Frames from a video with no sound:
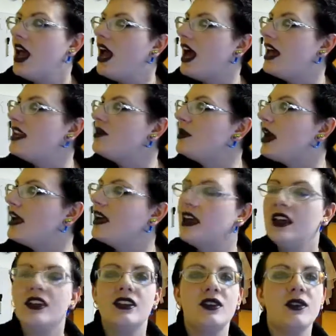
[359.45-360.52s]
Anyway,
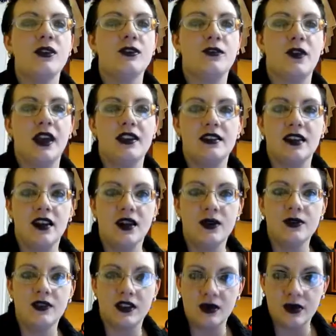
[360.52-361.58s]
you know those fainting
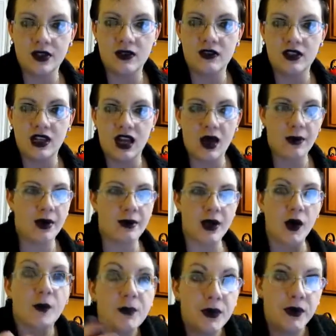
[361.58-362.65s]
goats that when you sneak up on them and go
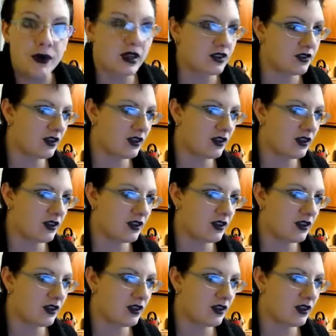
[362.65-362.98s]
boo, they just,